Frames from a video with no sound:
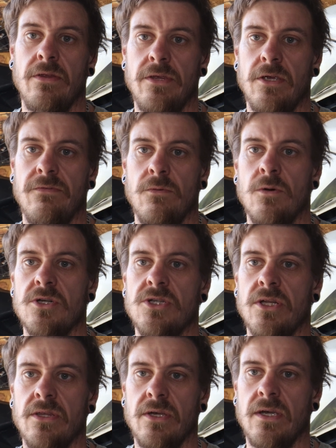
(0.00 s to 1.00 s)
Thank you for
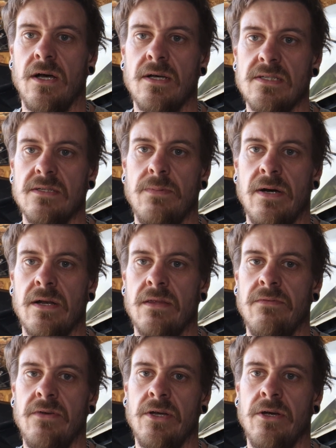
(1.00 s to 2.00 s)
watching the caster part of
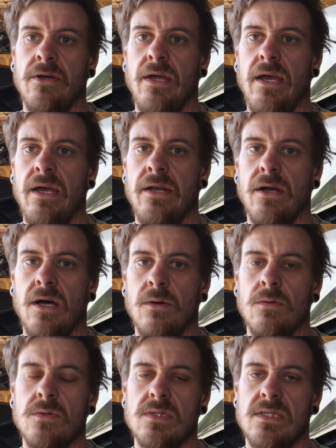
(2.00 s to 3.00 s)
the video, and I
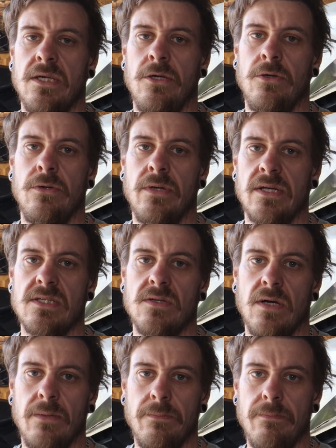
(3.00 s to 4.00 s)
will see you next
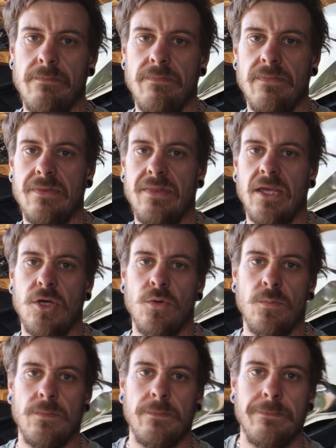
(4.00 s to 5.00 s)
time. Thank you.